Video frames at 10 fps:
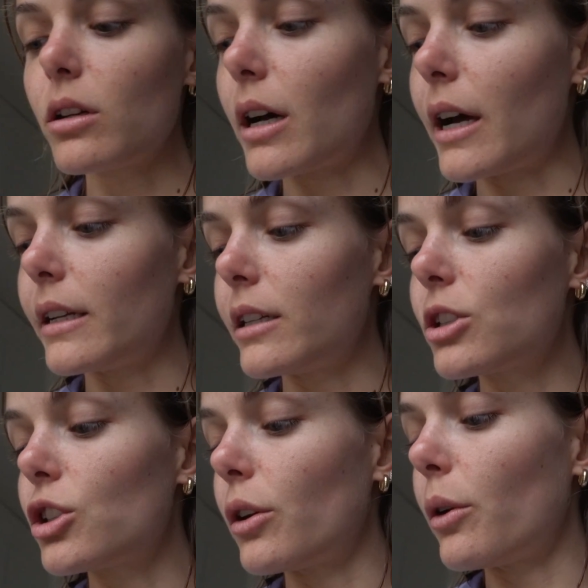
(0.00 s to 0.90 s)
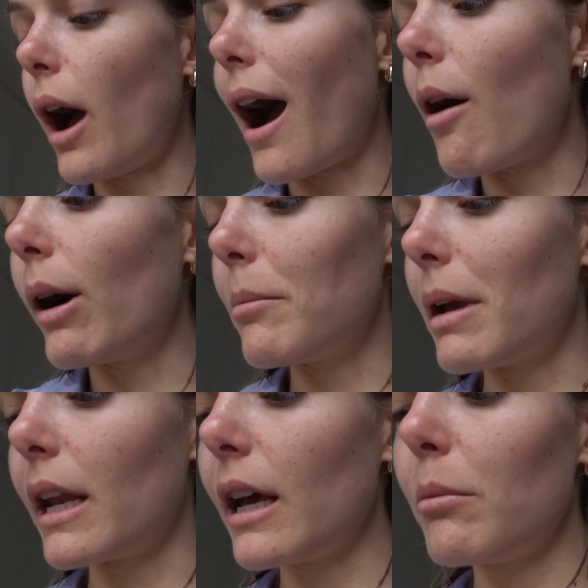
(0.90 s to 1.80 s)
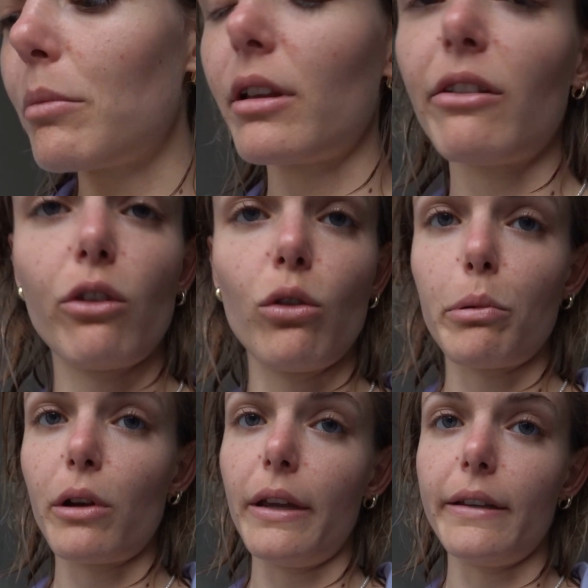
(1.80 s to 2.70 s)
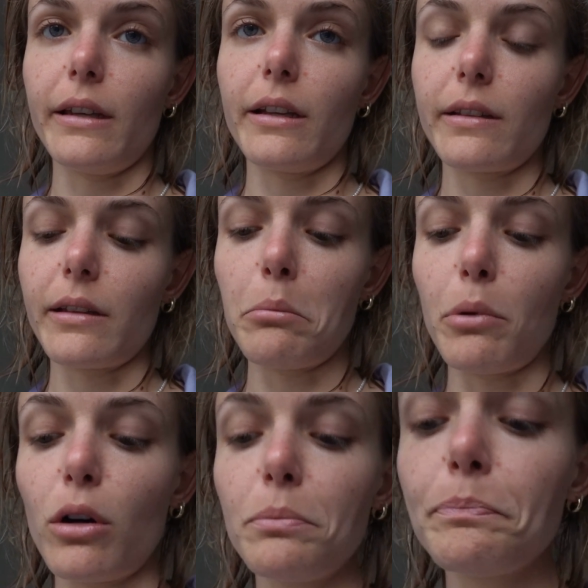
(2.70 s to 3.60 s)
I didn't show you how I made it, but it's super easy and simple.